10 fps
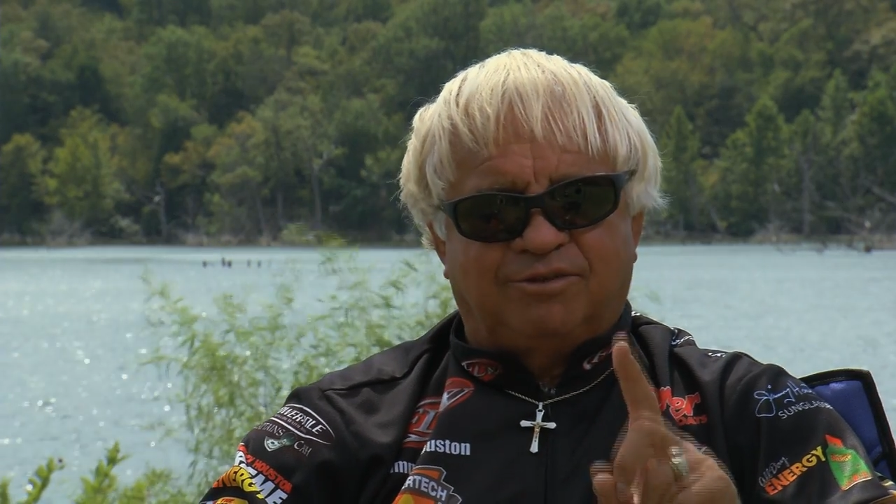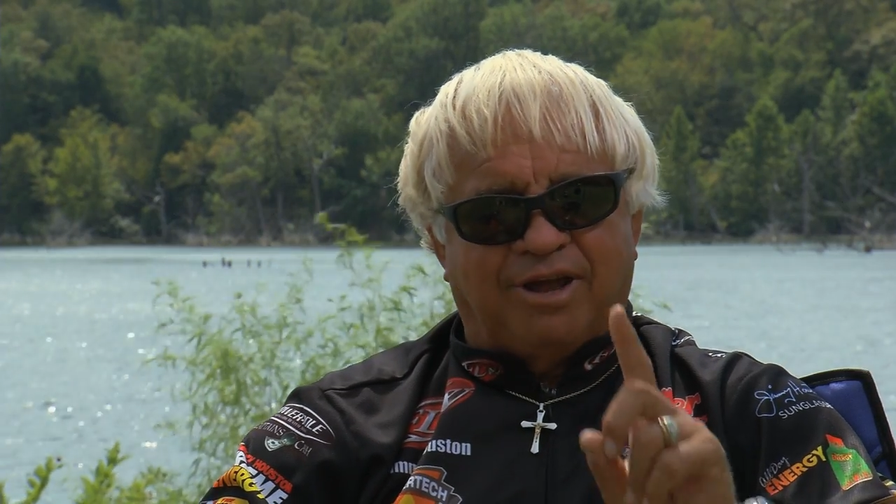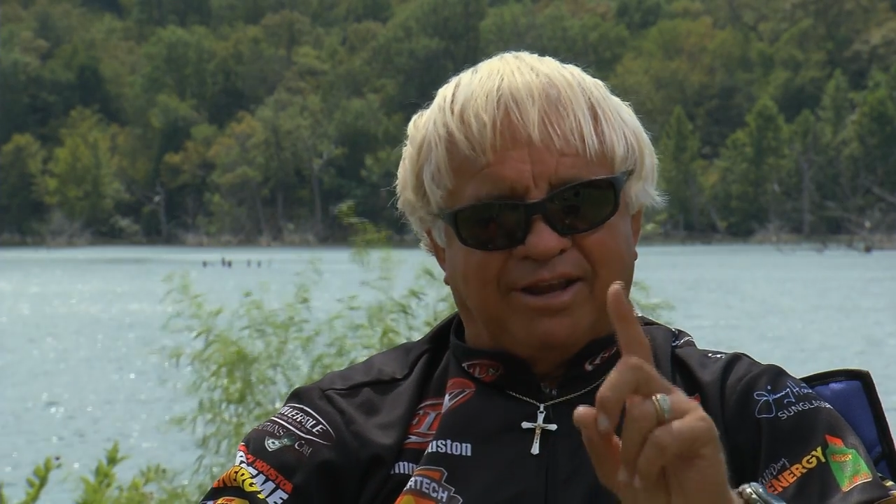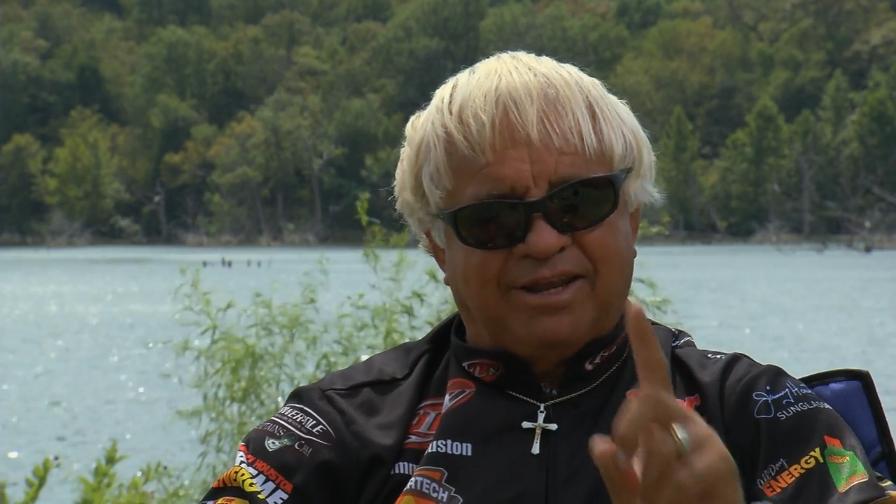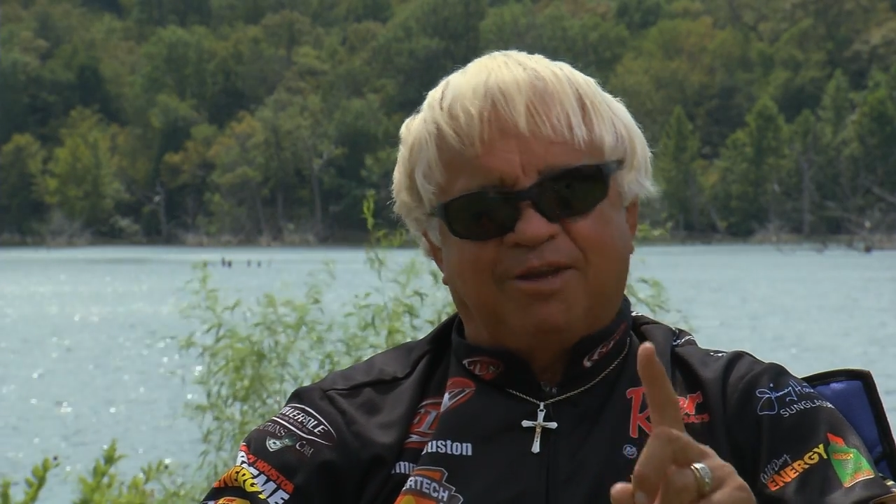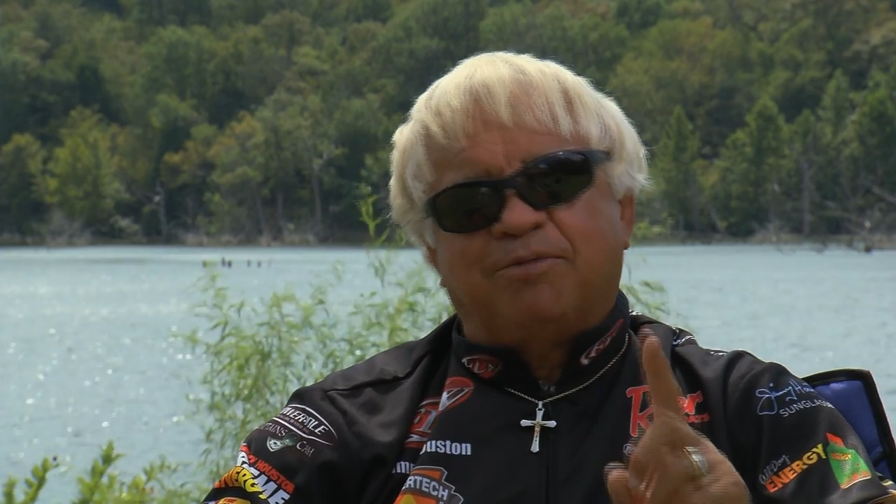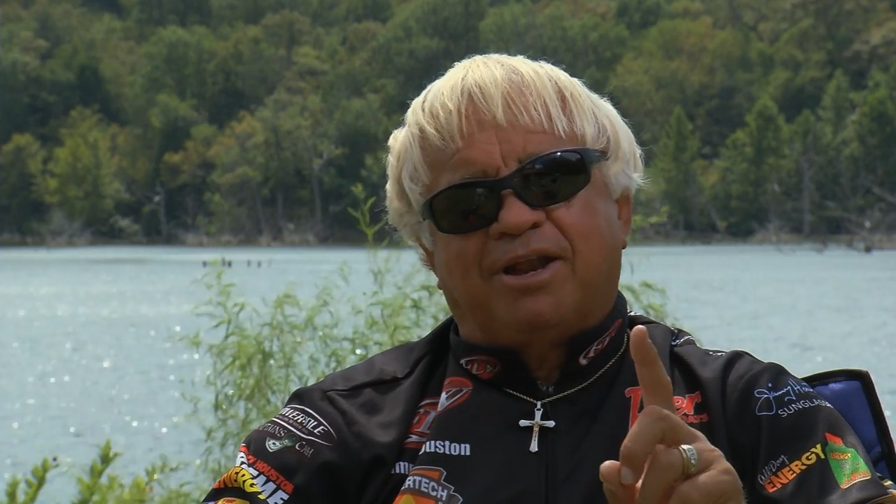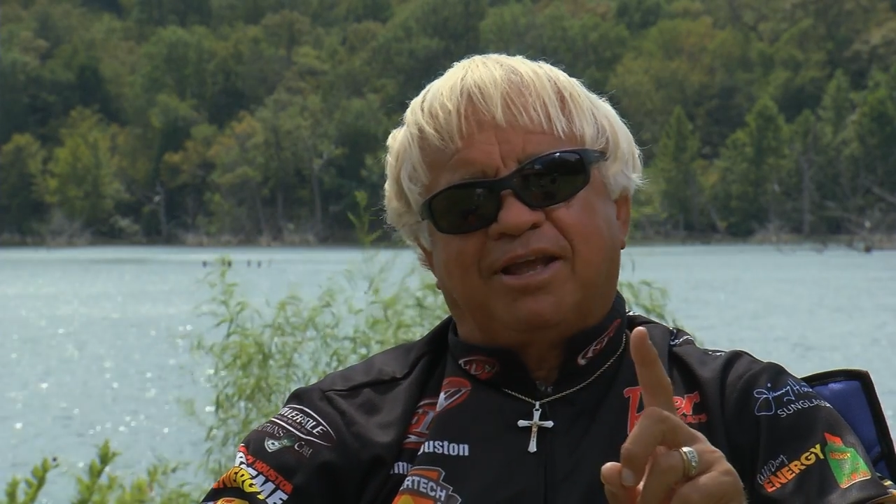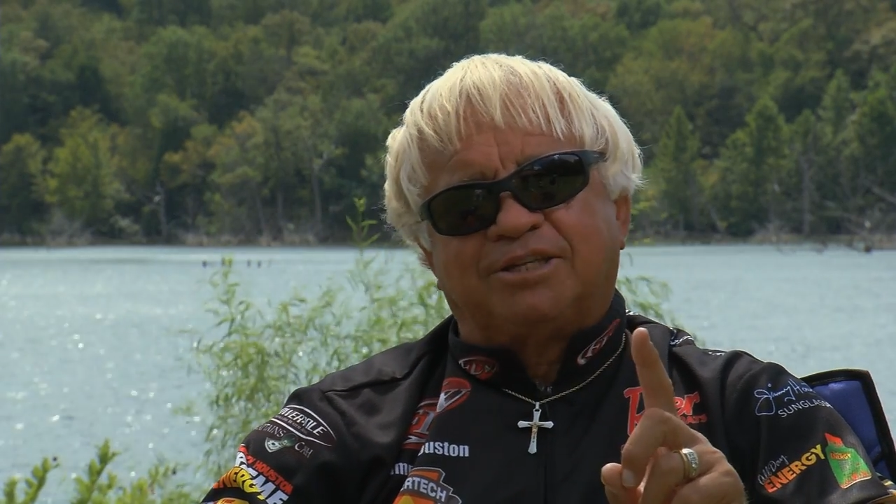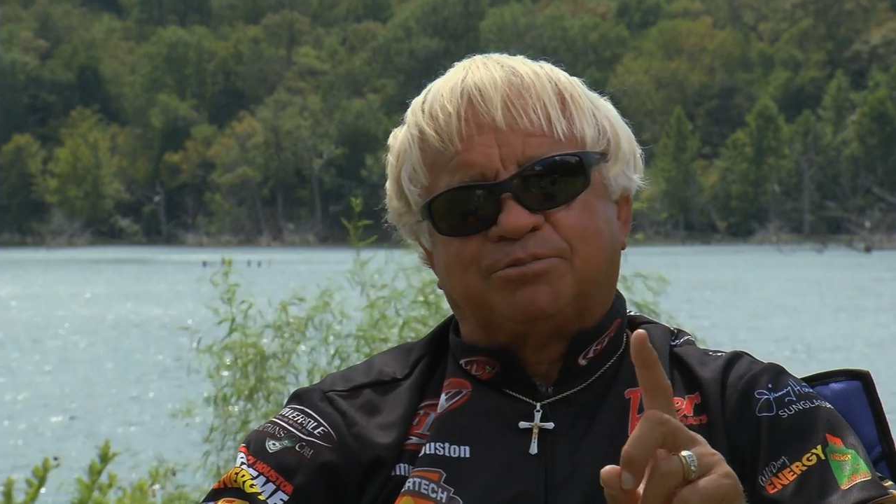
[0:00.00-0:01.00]
when I take
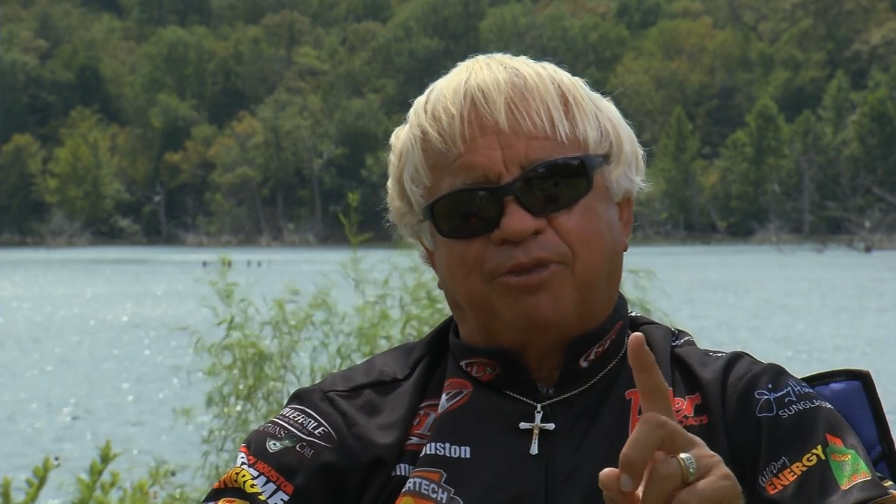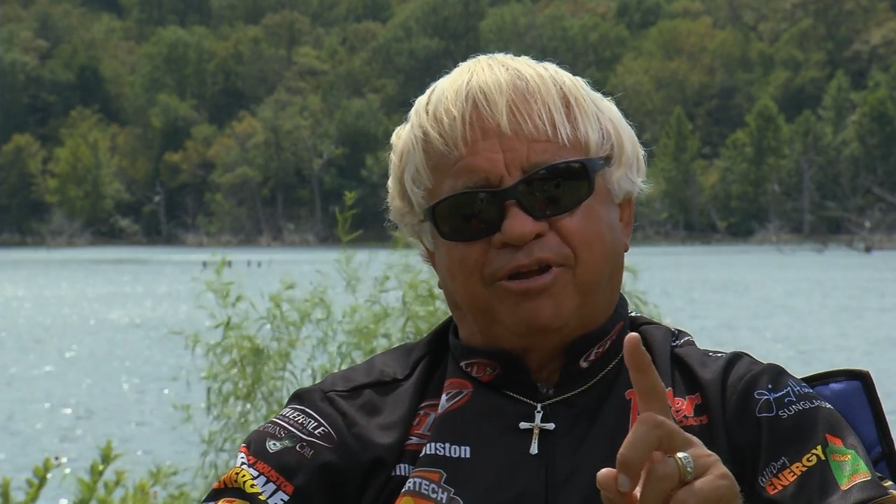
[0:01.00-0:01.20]
my last